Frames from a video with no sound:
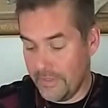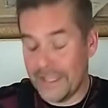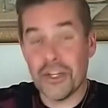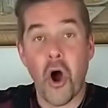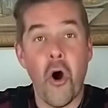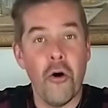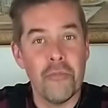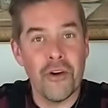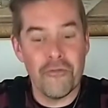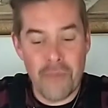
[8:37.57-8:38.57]
This
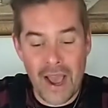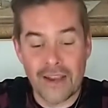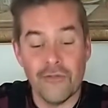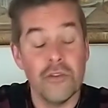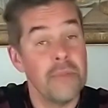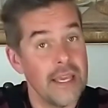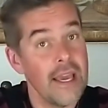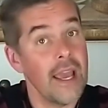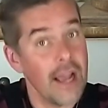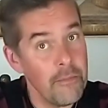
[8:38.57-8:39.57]
hobby of mine will
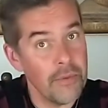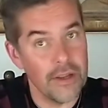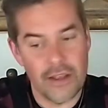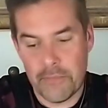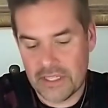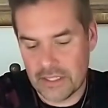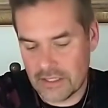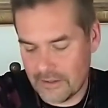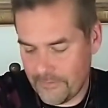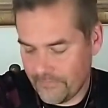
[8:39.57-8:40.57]
be a company, a
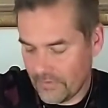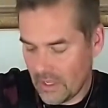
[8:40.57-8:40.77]
business.